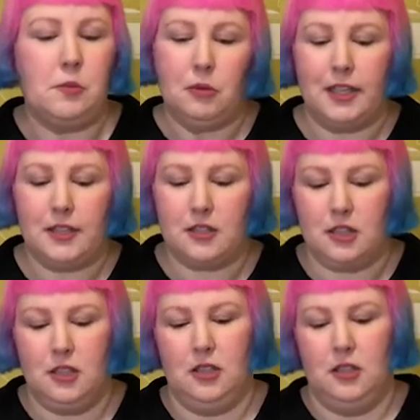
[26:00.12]

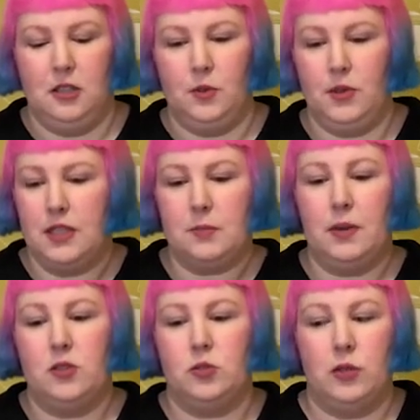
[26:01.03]
impressed with this
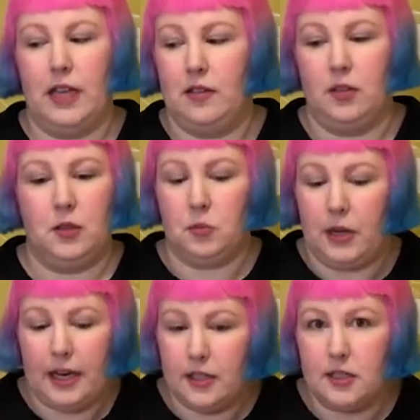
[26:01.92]
puzzle and the
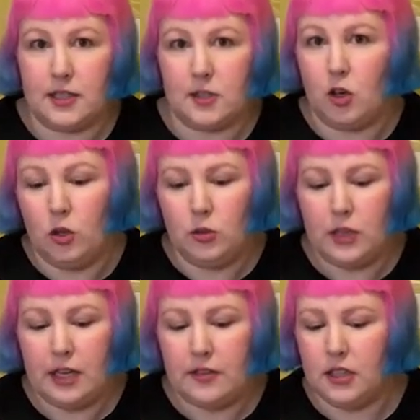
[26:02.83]
brand as a whole,
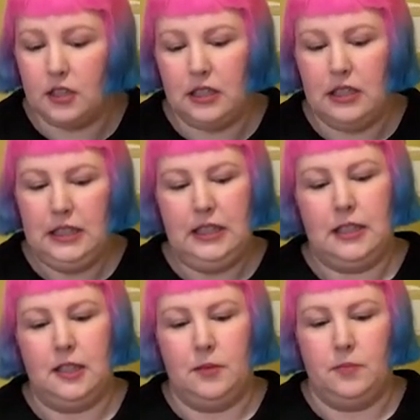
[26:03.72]
I think.
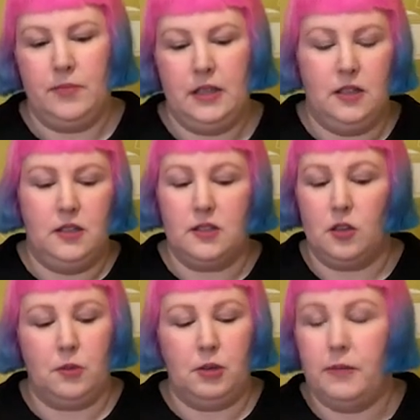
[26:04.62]
So
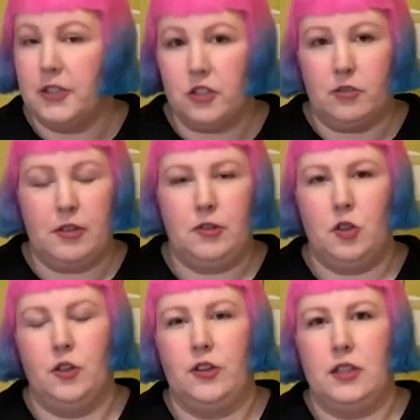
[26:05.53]
I pretty much agree with
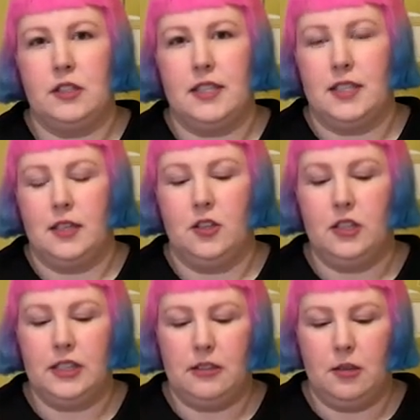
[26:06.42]
all the things I said
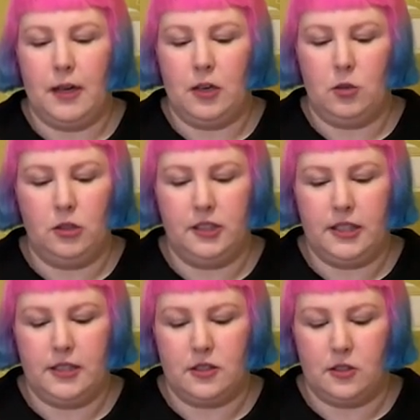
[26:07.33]
earlier about
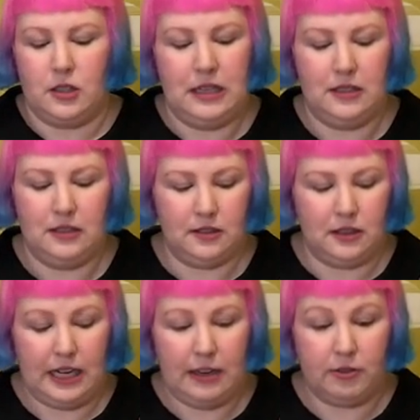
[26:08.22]
quality. So
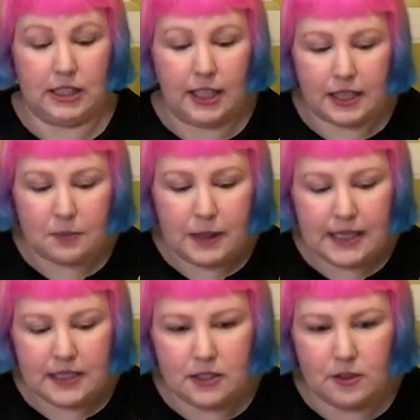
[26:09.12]
I really like the
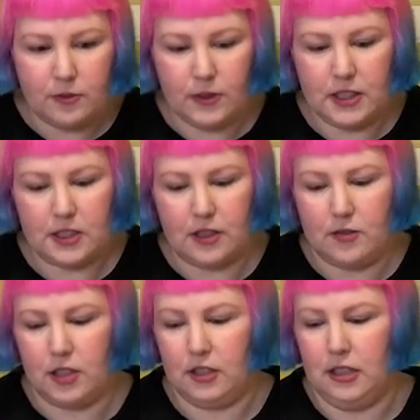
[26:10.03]
piece fit. I
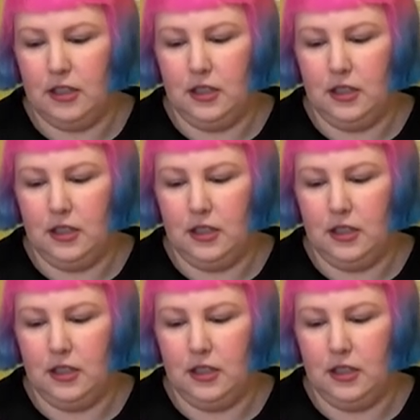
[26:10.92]
think